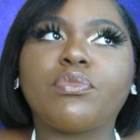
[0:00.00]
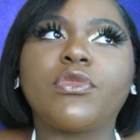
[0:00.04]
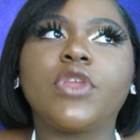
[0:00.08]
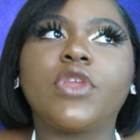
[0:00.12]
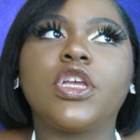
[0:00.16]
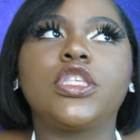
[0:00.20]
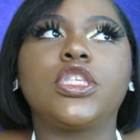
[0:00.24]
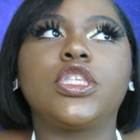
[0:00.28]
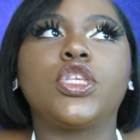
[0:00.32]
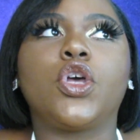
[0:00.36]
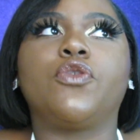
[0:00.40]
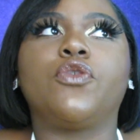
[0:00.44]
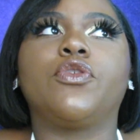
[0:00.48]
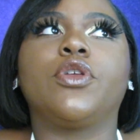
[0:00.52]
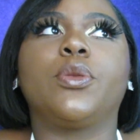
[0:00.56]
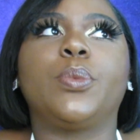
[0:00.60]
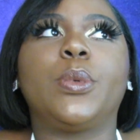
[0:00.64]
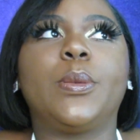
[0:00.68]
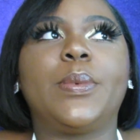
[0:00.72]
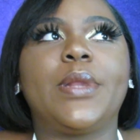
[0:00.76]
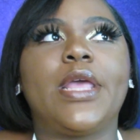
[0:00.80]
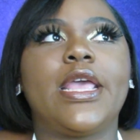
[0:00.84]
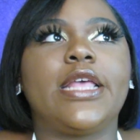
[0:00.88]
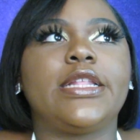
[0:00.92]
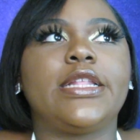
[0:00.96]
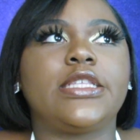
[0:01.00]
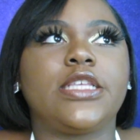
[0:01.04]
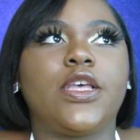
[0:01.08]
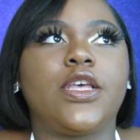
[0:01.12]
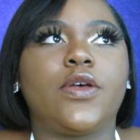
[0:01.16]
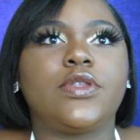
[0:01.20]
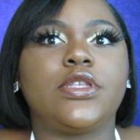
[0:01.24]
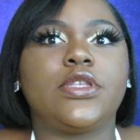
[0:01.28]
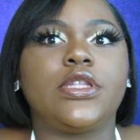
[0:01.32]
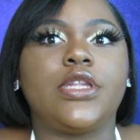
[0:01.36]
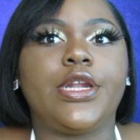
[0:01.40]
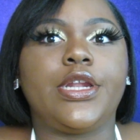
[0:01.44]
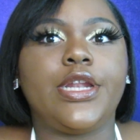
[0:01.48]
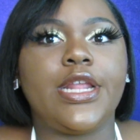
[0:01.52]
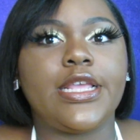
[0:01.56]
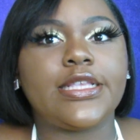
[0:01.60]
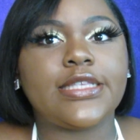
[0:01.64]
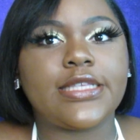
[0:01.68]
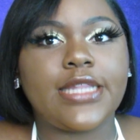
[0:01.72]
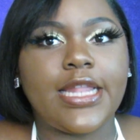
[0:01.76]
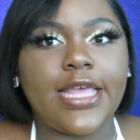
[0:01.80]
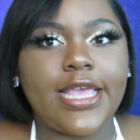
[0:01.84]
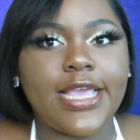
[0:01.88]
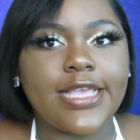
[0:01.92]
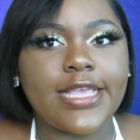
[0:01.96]
So for the people that had to go to their next
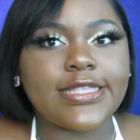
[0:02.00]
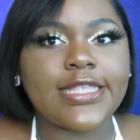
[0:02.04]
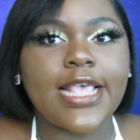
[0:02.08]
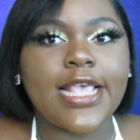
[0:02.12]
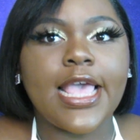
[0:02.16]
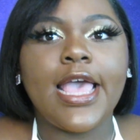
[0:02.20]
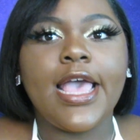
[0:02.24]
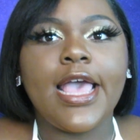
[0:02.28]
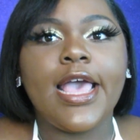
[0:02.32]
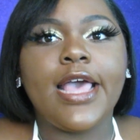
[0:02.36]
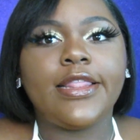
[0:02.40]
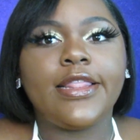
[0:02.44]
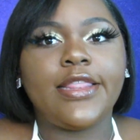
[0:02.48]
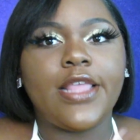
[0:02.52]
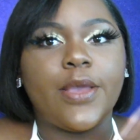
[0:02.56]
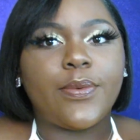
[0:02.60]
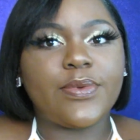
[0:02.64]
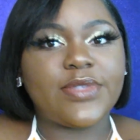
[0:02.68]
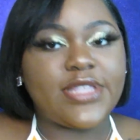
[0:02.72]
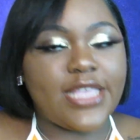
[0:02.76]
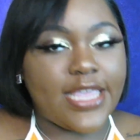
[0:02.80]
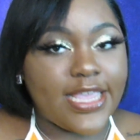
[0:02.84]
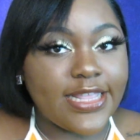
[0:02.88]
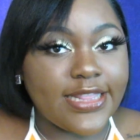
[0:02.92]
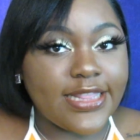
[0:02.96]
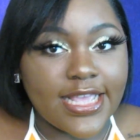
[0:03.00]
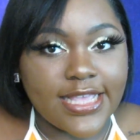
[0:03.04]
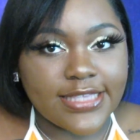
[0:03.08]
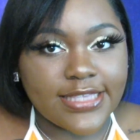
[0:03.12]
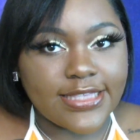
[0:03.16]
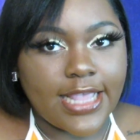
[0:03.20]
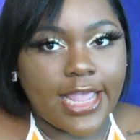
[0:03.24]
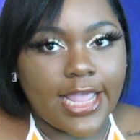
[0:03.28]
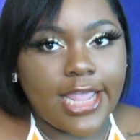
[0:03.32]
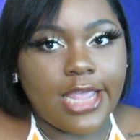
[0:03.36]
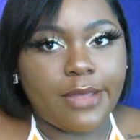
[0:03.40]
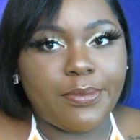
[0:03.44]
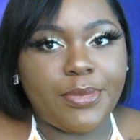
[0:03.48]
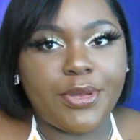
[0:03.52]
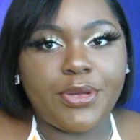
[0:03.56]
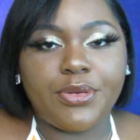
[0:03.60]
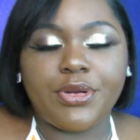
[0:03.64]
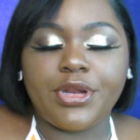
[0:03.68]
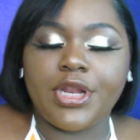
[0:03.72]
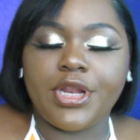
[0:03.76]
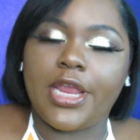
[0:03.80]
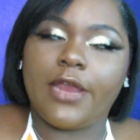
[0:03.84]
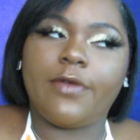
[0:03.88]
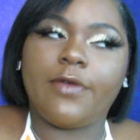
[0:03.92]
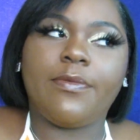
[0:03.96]
class that was in that same
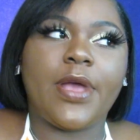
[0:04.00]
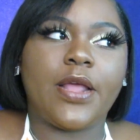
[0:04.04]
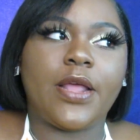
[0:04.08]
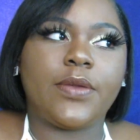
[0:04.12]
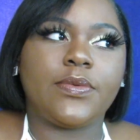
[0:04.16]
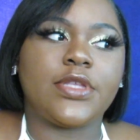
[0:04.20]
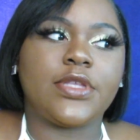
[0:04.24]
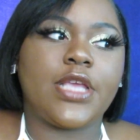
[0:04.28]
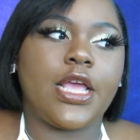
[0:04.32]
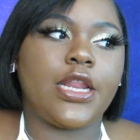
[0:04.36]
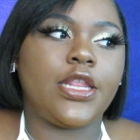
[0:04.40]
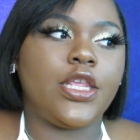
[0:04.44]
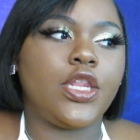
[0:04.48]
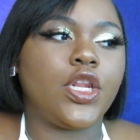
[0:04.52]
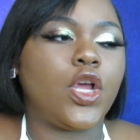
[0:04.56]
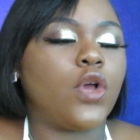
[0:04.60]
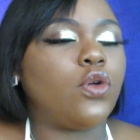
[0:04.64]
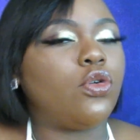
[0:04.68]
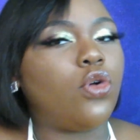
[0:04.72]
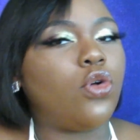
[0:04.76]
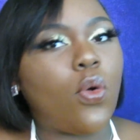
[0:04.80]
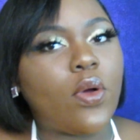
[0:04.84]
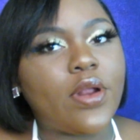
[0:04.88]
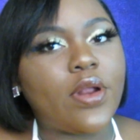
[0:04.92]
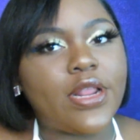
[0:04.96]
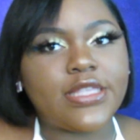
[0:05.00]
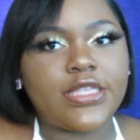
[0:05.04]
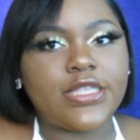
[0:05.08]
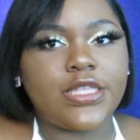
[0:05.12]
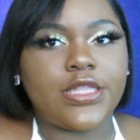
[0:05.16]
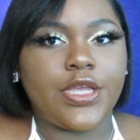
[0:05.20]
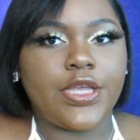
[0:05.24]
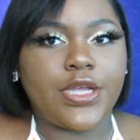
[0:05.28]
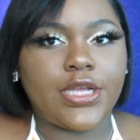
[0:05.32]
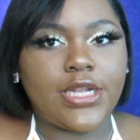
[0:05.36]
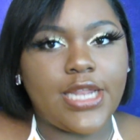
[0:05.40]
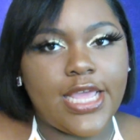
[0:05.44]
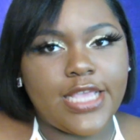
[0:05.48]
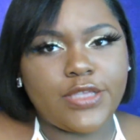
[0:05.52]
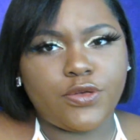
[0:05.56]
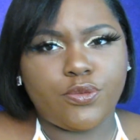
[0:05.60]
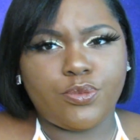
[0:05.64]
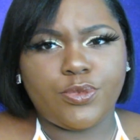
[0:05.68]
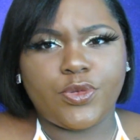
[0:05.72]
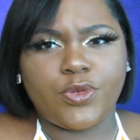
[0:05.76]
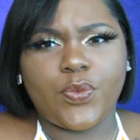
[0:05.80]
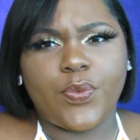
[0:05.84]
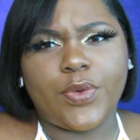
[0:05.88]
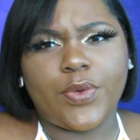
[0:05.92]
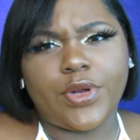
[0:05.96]
building, everybody was kind of, you know, going into their
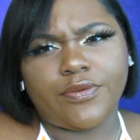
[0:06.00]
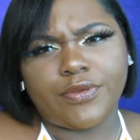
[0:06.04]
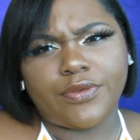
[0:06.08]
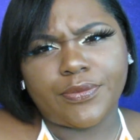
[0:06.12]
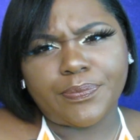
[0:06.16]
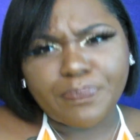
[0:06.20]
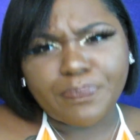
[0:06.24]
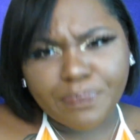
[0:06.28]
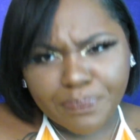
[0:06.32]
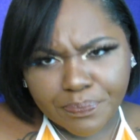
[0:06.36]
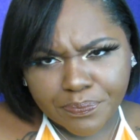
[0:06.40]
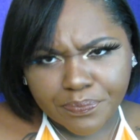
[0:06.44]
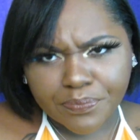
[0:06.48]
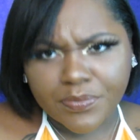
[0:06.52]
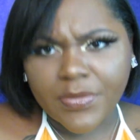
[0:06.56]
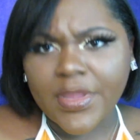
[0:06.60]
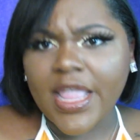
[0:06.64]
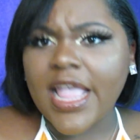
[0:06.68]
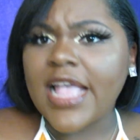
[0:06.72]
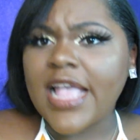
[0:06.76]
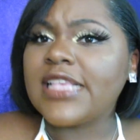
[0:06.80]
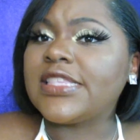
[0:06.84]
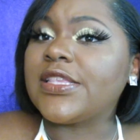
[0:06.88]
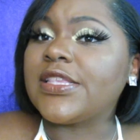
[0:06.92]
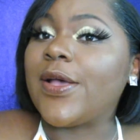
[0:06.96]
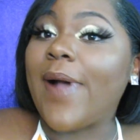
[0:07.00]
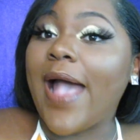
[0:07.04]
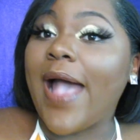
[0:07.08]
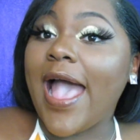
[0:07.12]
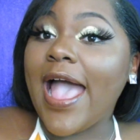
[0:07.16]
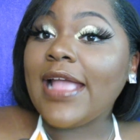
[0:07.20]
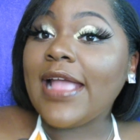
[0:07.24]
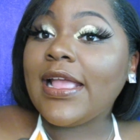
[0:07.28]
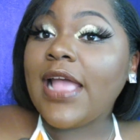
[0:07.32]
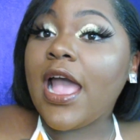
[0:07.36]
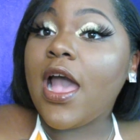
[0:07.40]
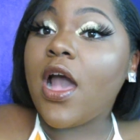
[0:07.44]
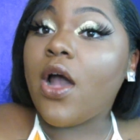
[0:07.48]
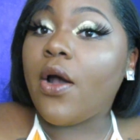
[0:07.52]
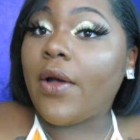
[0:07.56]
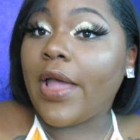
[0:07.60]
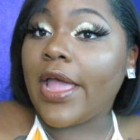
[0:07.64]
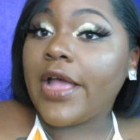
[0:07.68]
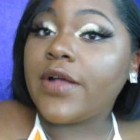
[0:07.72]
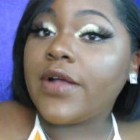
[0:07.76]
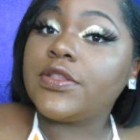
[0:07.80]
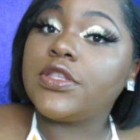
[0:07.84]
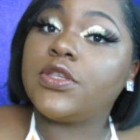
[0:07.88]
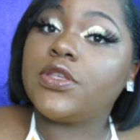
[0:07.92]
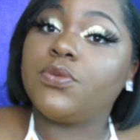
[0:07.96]
classrooms or whatever. So I called
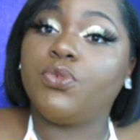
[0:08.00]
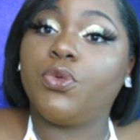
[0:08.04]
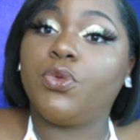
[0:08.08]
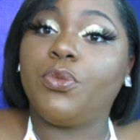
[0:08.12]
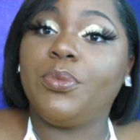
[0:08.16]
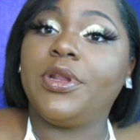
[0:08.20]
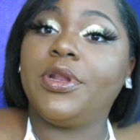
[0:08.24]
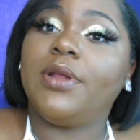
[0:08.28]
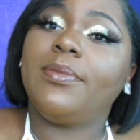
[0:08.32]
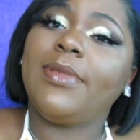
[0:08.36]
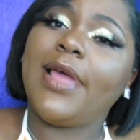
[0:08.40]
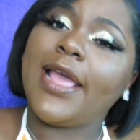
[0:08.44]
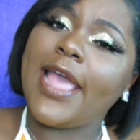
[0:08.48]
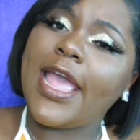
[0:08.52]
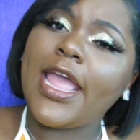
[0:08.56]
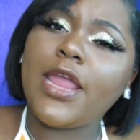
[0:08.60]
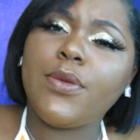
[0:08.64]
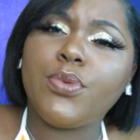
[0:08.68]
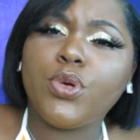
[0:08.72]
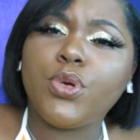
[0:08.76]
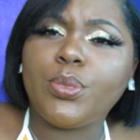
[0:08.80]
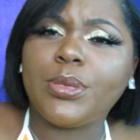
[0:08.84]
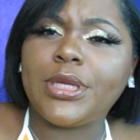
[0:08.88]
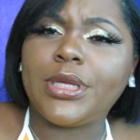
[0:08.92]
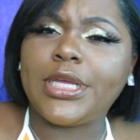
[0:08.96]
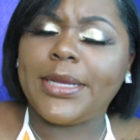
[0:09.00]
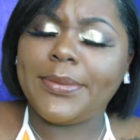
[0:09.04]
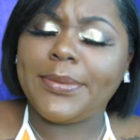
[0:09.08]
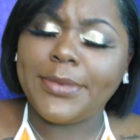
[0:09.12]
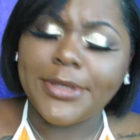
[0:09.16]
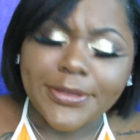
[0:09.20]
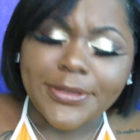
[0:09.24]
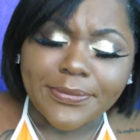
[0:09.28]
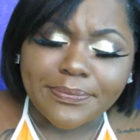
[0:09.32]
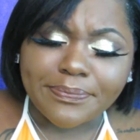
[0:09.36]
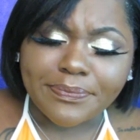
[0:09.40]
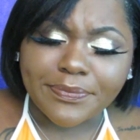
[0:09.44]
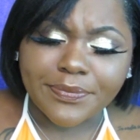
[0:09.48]
out to Ruby and I'm like, hey Ruby, come here.